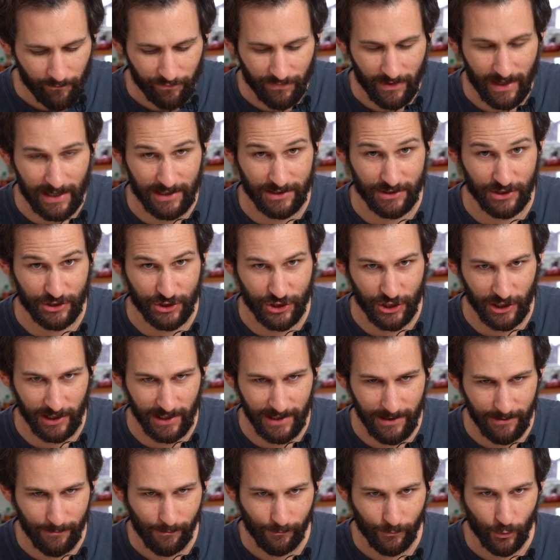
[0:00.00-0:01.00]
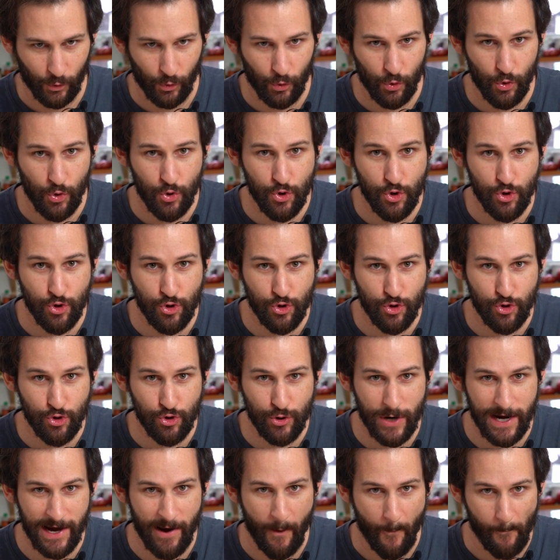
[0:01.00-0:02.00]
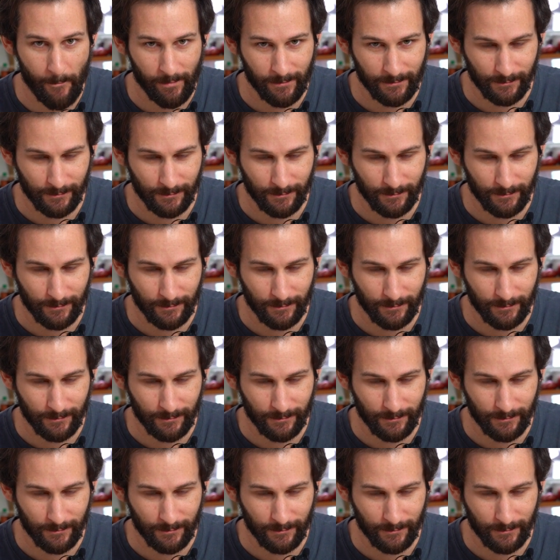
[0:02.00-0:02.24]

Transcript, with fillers: That's the chili. Woo-wee.